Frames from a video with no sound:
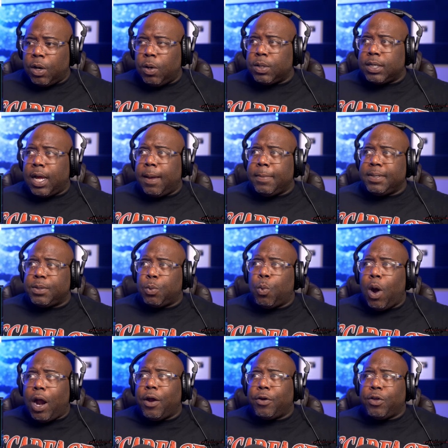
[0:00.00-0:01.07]
whole time is
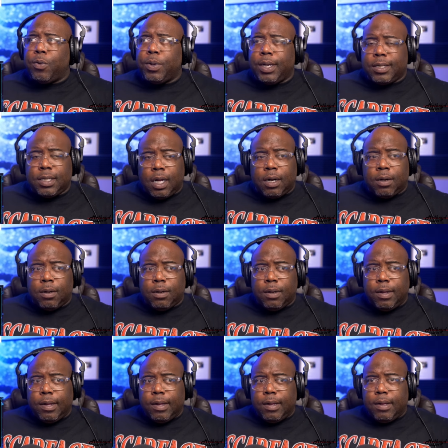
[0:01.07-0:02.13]
why are you in a tunnel?
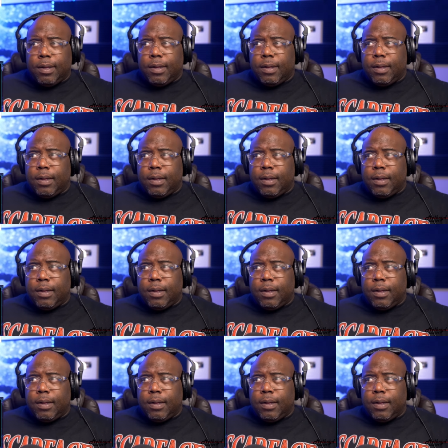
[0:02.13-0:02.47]
Oh shit!